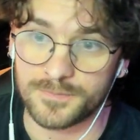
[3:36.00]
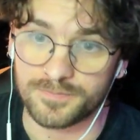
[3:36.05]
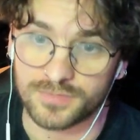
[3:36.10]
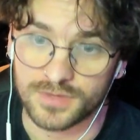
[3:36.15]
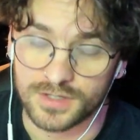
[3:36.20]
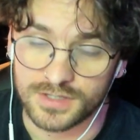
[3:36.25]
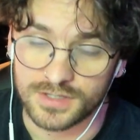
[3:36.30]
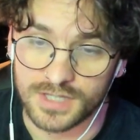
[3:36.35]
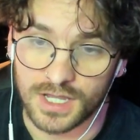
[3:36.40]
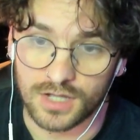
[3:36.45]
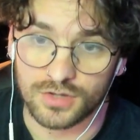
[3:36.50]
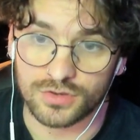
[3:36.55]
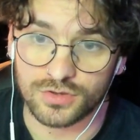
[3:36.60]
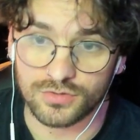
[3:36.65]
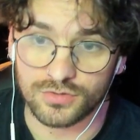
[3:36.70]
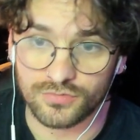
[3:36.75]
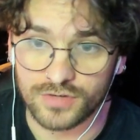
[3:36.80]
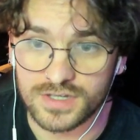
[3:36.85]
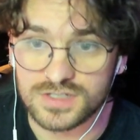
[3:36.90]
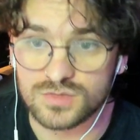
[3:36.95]
Now,
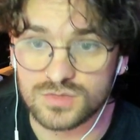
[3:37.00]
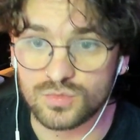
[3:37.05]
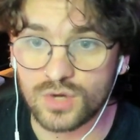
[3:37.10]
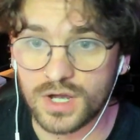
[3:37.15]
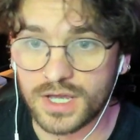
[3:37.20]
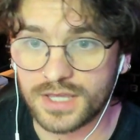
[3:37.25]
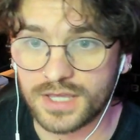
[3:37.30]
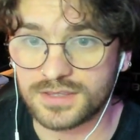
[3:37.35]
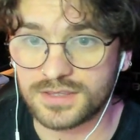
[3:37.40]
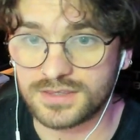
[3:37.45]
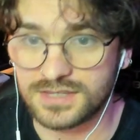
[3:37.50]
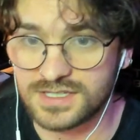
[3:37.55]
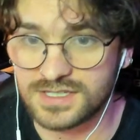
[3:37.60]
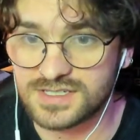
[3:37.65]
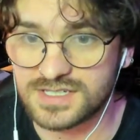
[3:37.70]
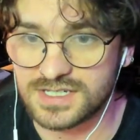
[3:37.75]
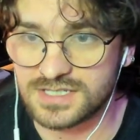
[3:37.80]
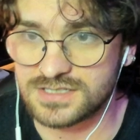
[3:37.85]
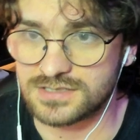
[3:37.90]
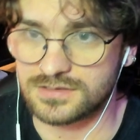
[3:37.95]
the reason why this
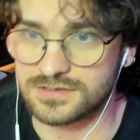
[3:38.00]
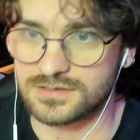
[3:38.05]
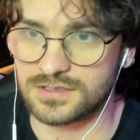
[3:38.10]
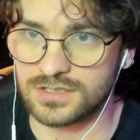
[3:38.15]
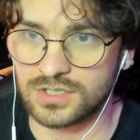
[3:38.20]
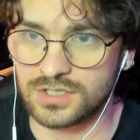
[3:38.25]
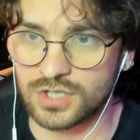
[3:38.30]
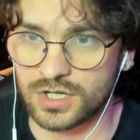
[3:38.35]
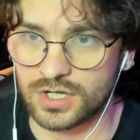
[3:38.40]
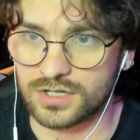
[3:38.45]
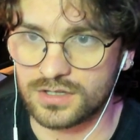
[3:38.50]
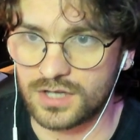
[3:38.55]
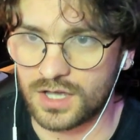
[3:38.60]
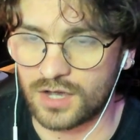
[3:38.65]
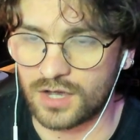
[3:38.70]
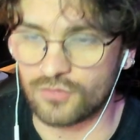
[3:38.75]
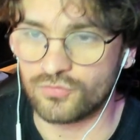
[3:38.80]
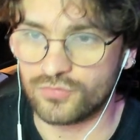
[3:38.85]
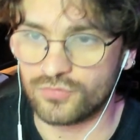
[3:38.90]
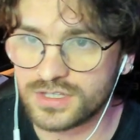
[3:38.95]
is, you know,
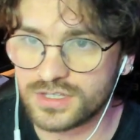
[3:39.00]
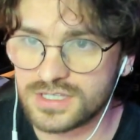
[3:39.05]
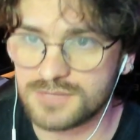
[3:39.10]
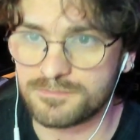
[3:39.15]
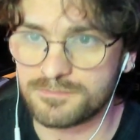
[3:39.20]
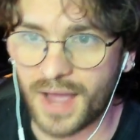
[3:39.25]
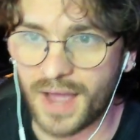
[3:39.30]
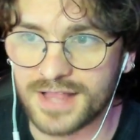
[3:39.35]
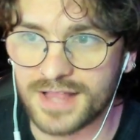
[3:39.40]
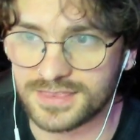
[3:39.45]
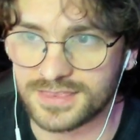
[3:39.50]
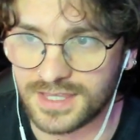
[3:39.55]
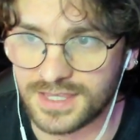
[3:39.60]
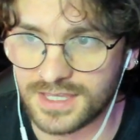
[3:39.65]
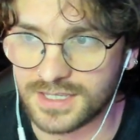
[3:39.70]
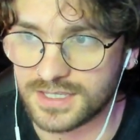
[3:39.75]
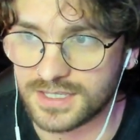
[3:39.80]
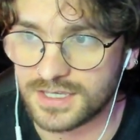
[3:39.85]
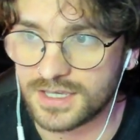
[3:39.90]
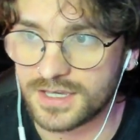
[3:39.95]
a really bad
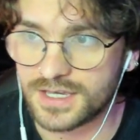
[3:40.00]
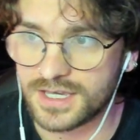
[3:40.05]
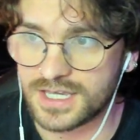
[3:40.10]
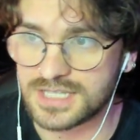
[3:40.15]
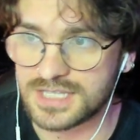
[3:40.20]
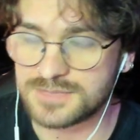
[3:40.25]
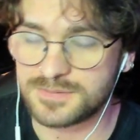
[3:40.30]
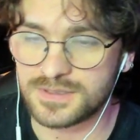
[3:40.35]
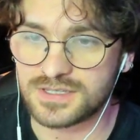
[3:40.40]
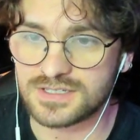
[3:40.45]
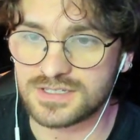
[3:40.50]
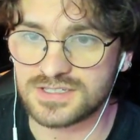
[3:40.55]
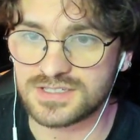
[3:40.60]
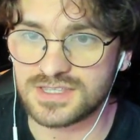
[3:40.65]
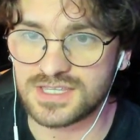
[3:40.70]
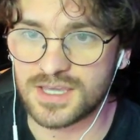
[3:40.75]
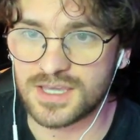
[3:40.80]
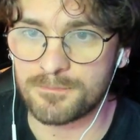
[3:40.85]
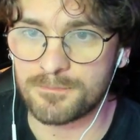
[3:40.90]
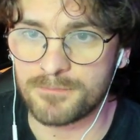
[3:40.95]
thing is because of
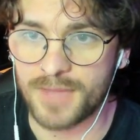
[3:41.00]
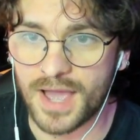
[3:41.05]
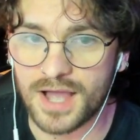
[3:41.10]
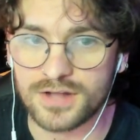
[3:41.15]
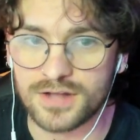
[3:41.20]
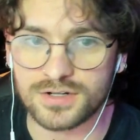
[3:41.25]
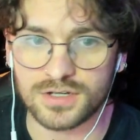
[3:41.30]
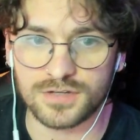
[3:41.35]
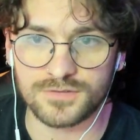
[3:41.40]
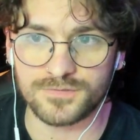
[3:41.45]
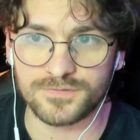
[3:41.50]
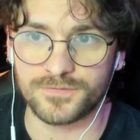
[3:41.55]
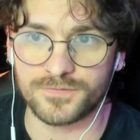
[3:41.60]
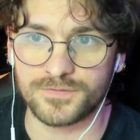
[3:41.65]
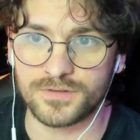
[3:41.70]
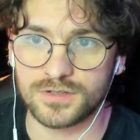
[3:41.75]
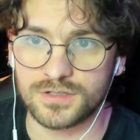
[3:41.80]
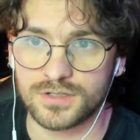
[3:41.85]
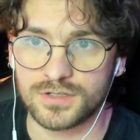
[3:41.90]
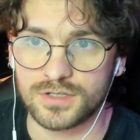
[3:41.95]
the amount of
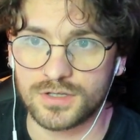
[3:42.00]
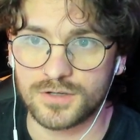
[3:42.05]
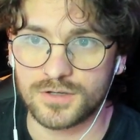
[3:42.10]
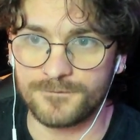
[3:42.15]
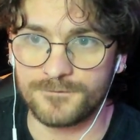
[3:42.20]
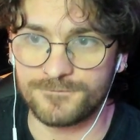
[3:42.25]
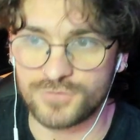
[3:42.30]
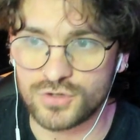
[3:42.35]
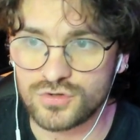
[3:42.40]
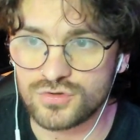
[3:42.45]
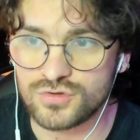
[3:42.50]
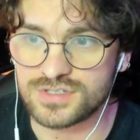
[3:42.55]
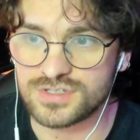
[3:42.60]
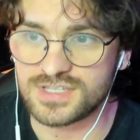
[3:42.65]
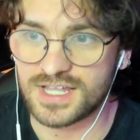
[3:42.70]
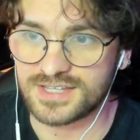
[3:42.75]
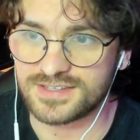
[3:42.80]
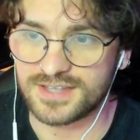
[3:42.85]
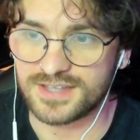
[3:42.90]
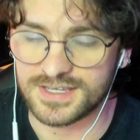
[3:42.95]
views
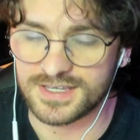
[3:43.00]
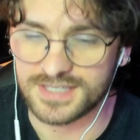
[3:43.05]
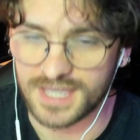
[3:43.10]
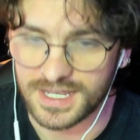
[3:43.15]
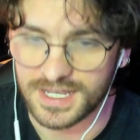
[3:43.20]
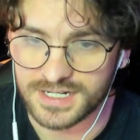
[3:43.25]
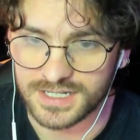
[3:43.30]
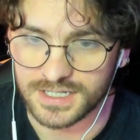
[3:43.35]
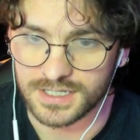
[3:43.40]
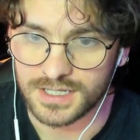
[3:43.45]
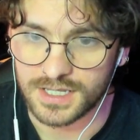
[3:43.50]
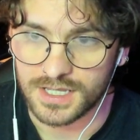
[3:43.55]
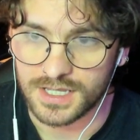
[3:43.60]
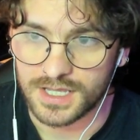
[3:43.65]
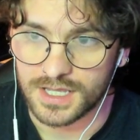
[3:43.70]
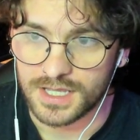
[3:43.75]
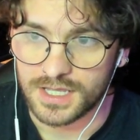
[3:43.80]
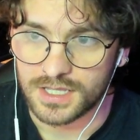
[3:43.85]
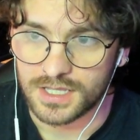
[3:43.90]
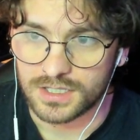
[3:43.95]
that they're getting.
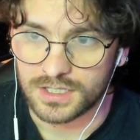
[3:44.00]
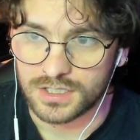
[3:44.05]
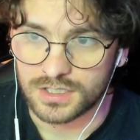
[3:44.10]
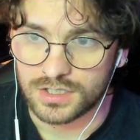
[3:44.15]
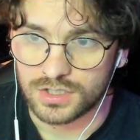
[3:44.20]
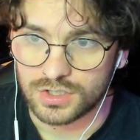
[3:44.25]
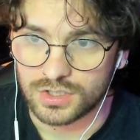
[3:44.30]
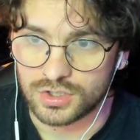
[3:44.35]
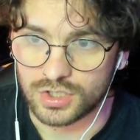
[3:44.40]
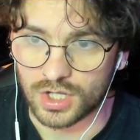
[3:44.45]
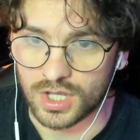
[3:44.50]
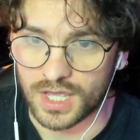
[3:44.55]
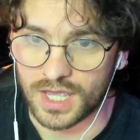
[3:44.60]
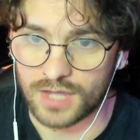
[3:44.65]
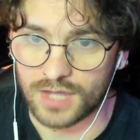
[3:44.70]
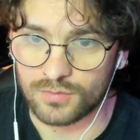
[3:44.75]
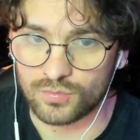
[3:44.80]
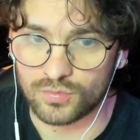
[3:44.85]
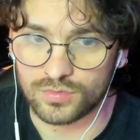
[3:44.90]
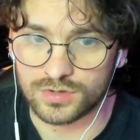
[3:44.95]
You know,
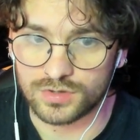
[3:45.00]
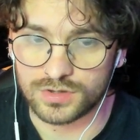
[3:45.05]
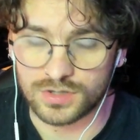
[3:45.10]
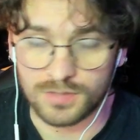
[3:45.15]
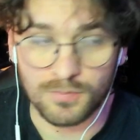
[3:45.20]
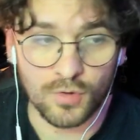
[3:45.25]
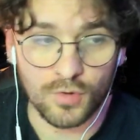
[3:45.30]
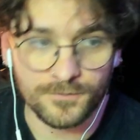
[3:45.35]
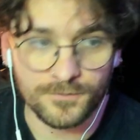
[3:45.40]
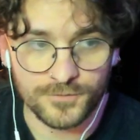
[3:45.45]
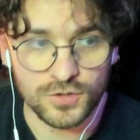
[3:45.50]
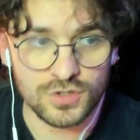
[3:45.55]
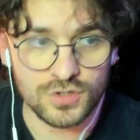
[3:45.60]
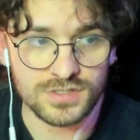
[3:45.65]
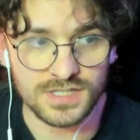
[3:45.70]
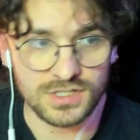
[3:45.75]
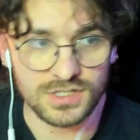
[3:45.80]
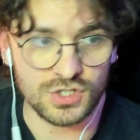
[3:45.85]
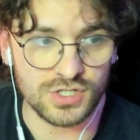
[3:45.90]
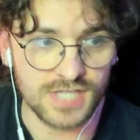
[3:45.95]
and the more views
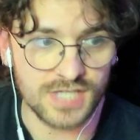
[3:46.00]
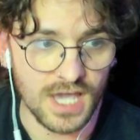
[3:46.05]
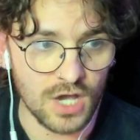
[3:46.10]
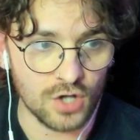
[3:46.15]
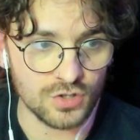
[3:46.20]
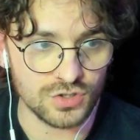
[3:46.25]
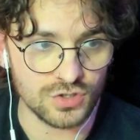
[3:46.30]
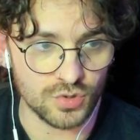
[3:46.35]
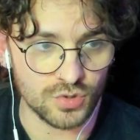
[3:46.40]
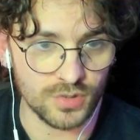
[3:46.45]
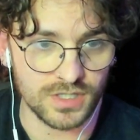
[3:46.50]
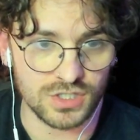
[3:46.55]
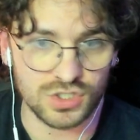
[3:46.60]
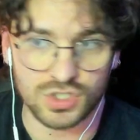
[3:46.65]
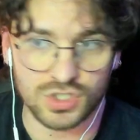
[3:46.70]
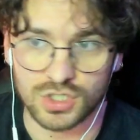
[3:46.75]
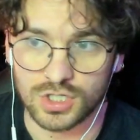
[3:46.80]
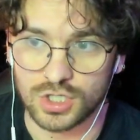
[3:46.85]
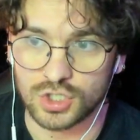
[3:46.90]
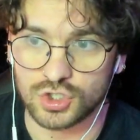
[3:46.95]
that you get on
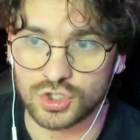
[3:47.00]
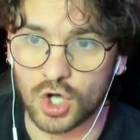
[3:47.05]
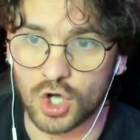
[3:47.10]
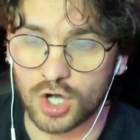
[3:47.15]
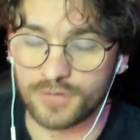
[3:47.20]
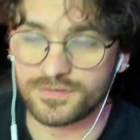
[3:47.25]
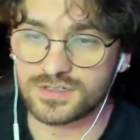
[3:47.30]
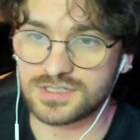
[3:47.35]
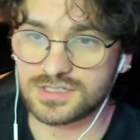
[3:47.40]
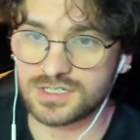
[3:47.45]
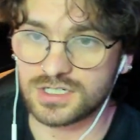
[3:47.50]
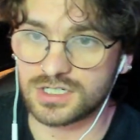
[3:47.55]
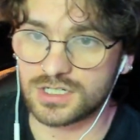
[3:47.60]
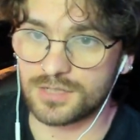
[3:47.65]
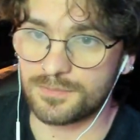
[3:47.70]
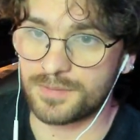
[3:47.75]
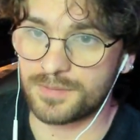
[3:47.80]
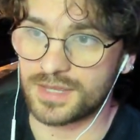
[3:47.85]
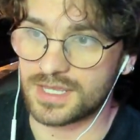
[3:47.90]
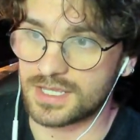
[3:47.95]
Twitch, you're obviously going to
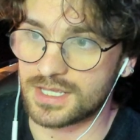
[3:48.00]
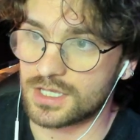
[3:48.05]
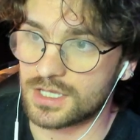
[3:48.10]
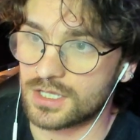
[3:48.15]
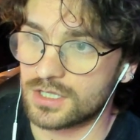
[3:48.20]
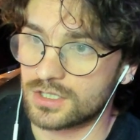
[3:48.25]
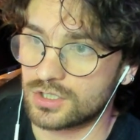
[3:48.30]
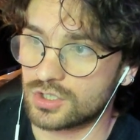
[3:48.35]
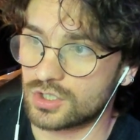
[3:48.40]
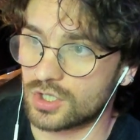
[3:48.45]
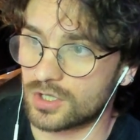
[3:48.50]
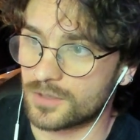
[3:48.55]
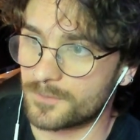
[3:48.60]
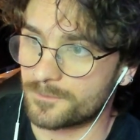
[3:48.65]
be, you know,